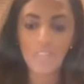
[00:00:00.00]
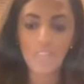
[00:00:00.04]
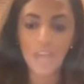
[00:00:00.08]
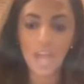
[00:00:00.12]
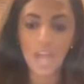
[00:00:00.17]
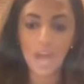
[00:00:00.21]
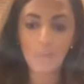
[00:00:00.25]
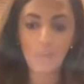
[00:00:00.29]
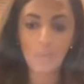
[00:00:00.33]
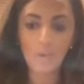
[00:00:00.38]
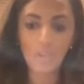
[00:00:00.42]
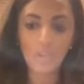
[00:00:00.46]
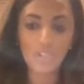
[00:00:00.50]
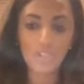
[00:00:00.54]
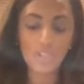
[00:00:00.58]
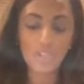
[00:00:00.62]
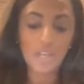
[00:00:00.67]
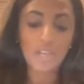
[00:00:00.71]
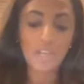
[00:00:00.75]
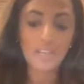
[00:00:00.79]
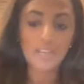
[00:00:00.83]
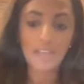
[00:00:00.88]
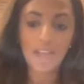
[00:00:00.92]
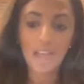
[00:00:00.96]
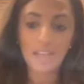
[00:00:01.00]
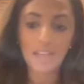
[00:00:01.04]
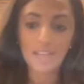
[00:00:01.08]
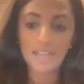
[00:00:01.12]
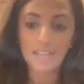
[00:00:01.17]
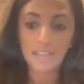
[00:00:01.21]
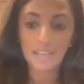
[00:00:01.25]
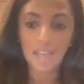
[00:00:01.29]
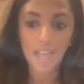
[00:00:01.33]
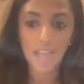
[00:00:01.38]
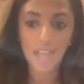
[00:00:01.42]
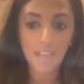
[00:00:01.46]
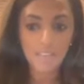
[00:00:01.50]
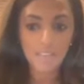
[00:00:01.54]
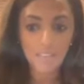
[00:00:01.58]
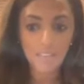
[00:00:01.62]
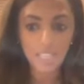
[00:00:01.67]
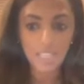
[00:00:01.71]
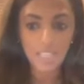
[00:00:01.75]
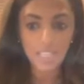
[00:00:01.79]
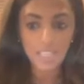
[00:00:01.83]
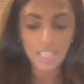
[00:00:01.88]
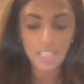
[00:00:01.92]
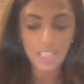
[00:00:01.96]
uh, that word genocide is a
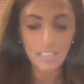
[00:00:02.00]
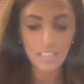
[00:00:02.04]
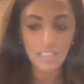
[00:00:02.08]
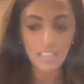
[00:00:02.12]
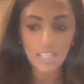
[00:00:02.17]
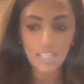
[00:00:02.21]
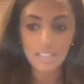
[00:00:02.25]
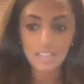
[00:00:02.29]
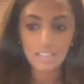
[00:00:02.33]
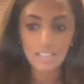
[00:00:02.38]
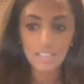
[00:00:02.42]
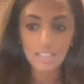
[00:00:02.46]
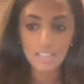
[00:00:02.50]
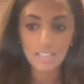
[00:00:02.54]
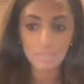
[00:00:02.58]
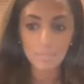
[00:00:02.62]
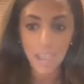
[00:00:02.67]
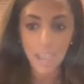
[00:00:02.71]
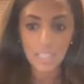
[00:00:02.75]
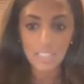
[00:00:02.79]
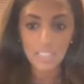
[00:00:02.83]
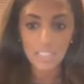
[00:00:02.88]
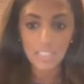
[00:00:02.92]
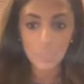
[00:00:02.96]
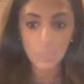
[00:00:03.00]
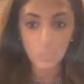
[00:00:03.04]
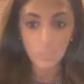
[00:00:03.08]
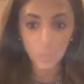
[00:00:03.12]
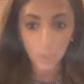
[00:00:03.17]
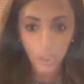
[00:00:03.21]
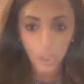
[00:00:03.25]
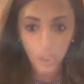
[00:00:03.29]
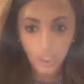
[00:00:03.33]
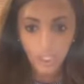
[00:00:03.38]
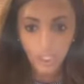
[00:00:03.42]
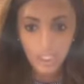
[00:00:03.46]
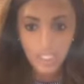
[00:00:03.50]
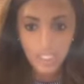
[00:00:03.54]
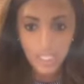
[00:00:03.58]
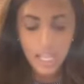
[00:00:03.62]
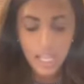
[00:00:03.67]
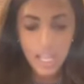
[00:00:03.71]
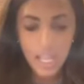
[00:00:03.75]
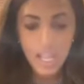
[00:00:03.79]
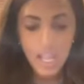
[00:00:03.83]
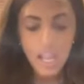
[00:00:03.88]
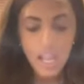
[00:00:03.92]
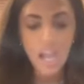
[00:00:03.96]
heavy and legally binding word.
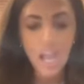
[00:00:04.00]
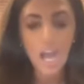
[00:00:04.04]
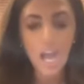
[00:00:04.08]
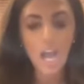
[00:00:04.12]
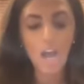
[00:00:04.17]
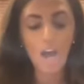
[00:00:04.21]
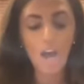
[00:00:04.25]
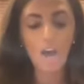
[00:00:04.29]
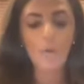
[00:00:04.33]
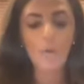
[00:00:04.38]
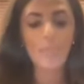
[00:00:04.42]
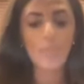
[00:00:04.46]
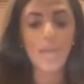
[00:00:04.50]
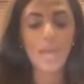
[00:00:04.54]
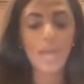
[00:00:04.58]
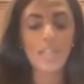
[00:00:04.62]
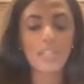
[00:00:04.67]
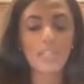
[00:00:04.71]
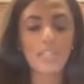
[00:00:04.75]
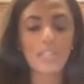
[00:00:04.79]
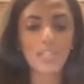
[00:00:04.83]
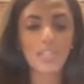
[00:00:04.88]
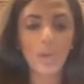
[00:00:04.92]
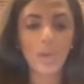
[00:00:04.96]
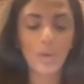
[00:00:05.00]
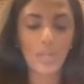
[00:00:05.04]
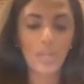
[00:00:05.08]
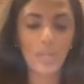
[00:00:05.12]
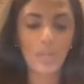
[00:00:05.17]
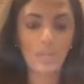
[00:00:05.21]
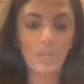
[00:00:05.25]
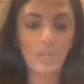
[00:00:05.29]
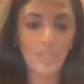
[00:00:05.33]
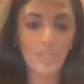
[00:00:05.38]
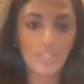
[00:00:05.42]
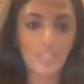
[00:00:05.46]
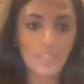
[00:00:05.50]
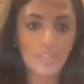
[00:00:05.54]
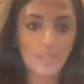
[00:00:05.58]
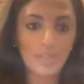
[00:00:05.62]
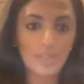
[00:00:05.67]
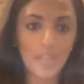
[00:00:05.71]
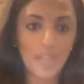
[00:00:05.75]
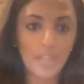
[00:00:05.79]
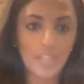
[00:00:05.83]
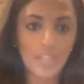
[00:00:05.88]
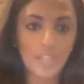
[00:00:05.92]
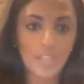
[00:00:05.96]
Um, and so it
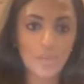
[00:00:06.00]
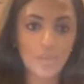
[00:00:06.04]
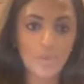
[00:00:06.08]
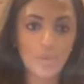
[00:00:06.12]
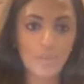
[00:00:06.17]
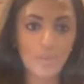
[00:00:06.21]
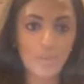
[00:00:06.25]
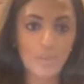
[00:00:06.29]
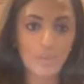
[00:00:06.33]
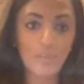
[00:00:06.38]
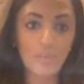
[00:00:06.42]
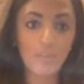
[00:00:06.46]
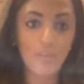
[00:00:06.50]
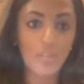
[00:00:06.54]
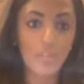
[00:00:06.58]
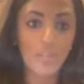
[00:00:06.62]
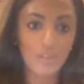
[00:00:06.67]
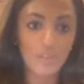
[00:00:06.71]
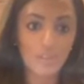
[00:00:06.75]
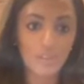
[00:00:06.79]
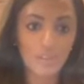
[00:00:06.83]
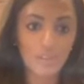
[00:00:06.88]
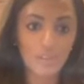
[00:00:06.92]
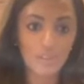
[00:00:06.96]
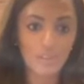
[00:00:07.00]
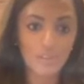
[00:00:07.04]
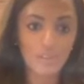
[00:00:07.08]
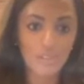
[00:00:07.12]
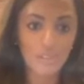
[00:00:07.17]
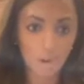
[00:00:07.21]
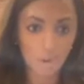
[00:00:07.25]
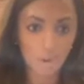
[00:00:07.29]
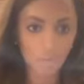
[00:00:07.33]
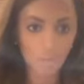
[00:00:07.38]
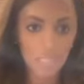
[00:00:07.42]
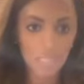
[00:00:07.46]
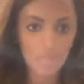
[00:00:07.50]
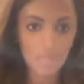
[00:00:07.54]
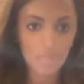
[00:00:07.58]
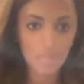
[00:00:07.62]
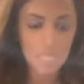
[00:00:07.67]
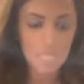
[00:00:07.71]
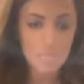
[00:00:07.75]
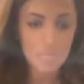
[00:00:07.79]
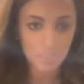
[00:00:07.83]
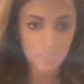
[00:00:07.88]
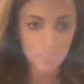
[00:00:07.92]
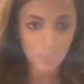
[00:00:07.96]
really fed into the fears of so many
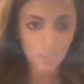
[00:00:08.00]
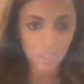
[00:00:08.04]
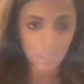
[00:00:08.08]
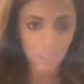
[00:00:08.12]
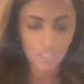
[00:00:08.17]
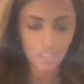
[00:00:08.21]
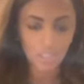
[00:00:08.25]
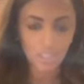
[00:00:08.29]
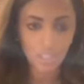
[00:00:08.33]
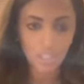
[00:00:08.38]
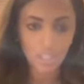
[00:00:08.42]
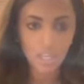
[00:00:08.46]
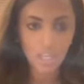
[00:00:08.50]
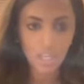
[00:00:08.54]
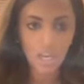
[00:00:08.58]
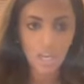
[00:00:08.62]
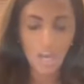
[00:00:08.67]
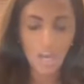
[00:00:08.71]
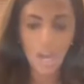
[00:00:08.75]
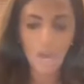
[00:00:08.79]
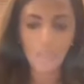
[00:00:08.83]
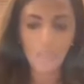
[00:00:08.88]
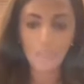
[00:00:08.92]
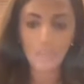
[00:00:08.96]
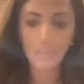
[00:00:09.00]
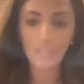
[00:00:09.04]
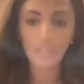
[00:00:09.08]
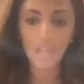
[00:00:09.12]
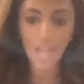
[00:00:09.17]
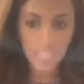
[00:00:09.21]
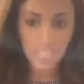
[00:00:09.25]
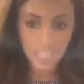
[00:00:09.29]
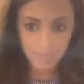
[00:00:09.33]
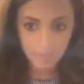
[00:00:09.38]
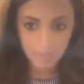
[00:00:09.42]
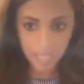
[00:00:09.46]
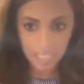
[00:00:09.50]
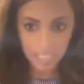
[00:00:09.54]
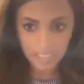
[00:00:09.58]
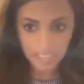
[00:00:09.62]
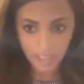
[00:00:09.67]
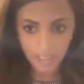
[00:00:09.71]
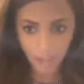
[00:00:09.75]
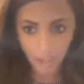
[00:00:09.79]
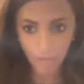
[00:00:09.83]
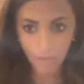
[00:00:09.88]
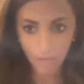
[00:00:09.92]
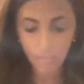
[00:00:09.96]
people um, like
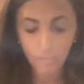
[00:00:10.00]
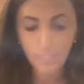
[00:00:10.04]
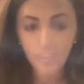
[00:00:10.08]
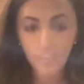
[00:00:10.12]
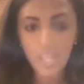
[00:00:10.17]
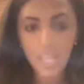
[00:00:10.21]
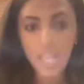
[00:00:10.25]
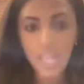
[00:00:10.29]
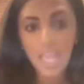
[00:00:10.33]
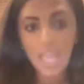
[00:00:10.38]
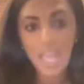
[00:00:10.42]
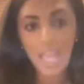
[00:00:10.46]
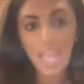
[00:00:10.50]
myself.